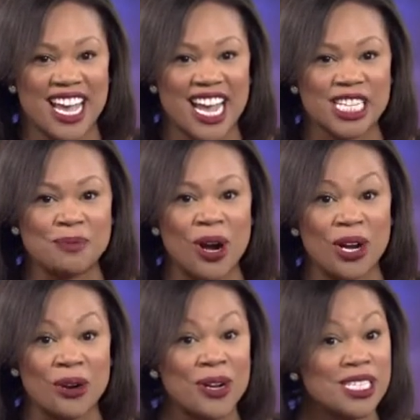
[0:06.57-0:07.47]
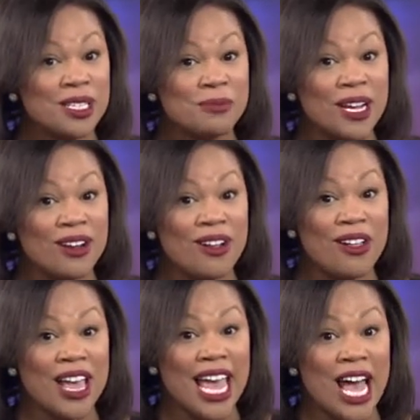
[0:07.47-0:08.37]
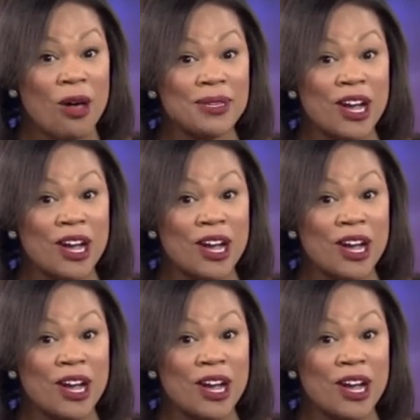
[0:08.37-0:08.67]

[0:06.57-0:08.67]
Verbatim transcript: It's part Christmas miracle helped